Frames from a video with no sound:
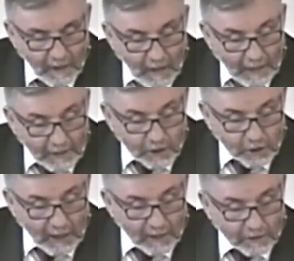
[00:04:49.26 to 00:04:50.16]
And he's
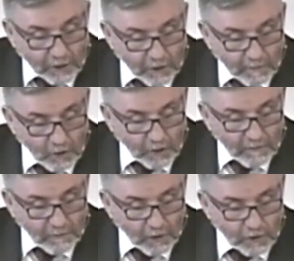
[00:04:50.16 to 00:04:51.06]
saying to them, look
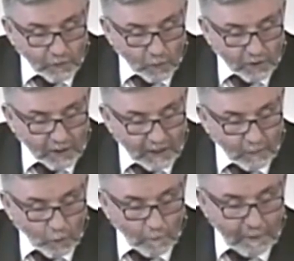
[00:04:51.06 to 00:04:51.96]
in verse 14,
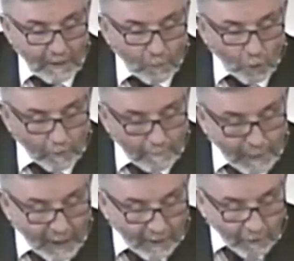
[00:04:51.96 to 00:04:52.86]
it will be more
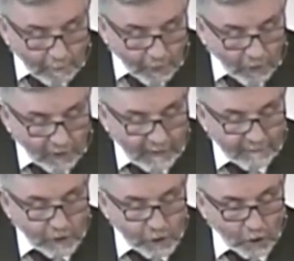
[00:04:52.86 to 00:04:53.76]
bearable in
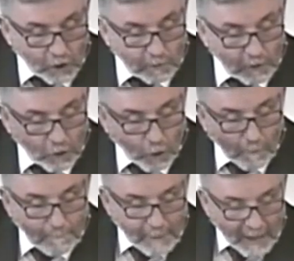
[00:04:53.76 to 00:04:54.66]
the judgment or
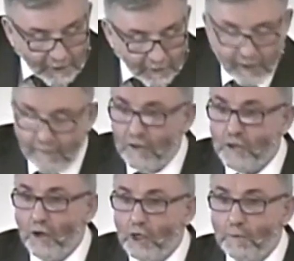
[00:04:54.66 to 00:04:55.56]
better in the
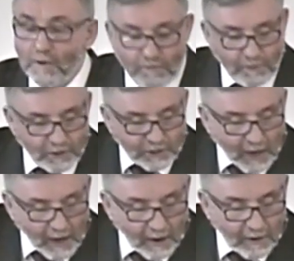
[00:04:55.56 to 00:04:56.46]
judgment for
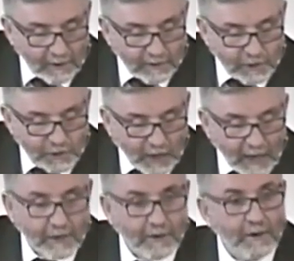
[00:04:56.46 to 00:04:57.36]
Tyre and
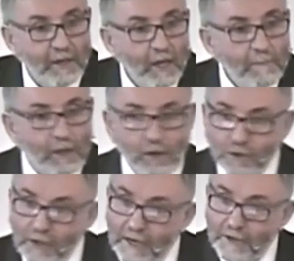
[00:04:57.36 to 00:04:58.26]
Sidon because
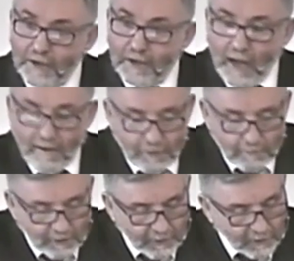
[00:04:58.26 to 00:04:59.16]
they didn't have the
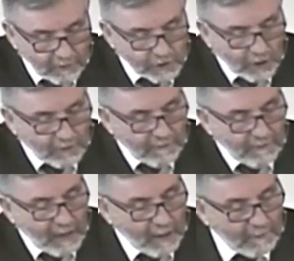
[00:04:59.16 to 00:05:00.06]
miracles done in
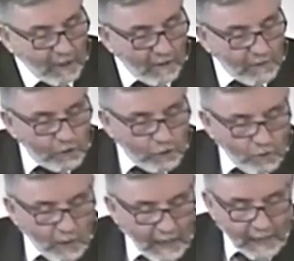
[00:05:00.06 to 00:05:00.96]
them that
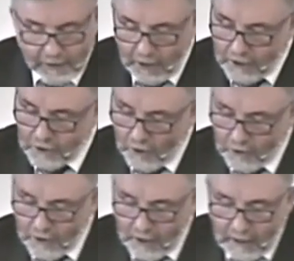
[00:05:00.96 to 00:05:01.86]
you had
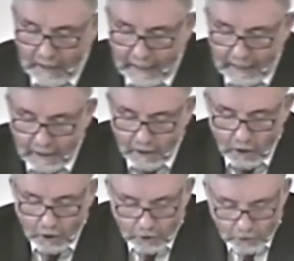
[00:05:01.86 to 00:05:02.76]
done in
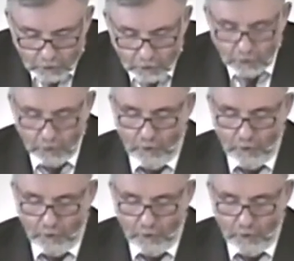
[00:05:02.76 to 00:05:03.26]
you.